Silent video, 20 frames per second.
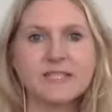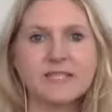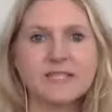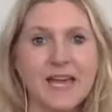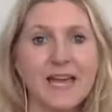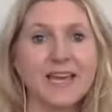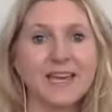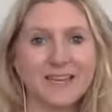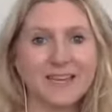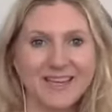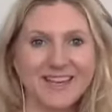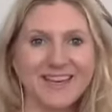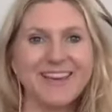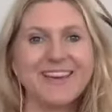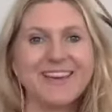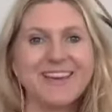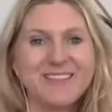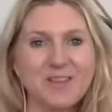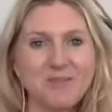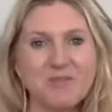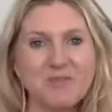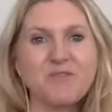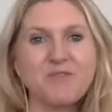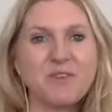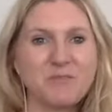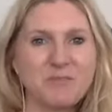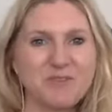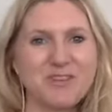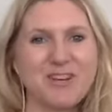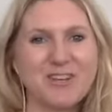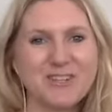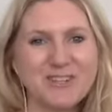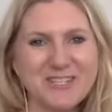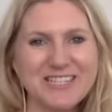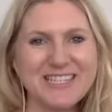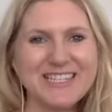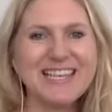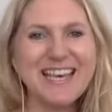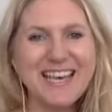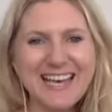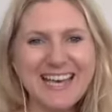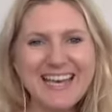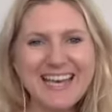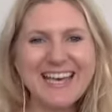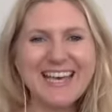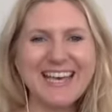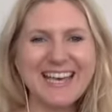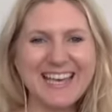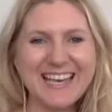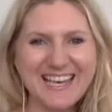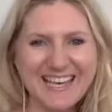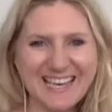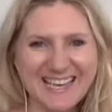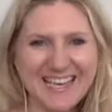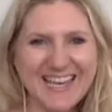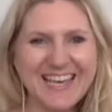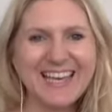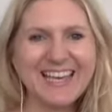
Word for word: like the movie production. Yeah,